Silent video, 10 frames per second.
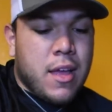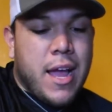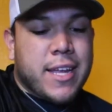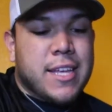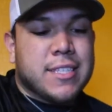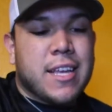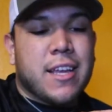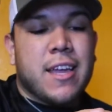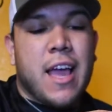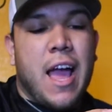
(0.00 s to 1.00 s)
I guess
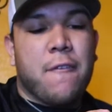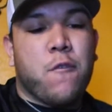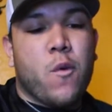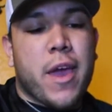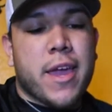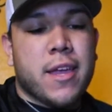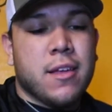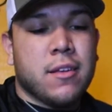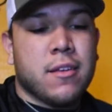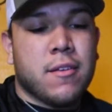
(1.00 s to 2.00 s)
like halfway
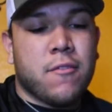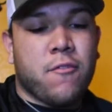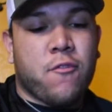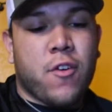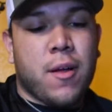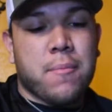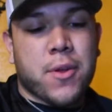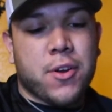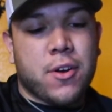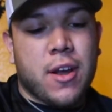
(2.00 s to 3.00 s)
from
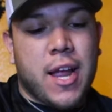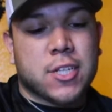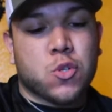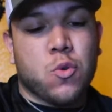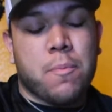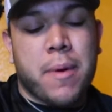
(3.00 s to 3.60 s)
your actual